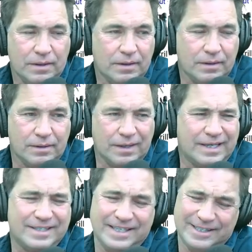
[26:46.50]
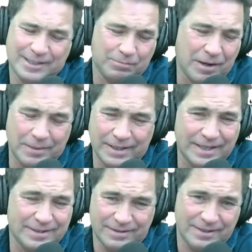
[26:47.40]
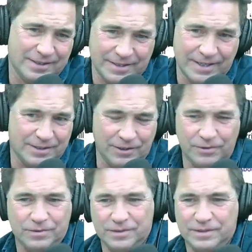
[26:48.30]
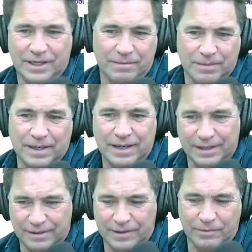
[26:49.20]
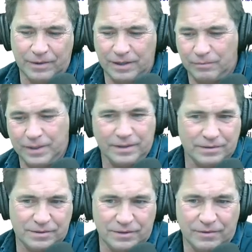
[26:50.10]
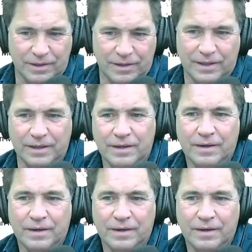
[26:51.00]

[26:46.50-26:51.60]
Uh, I guess he just probably licensed these guys to use his name, but I, uh, you know, he had to reconsider. I think.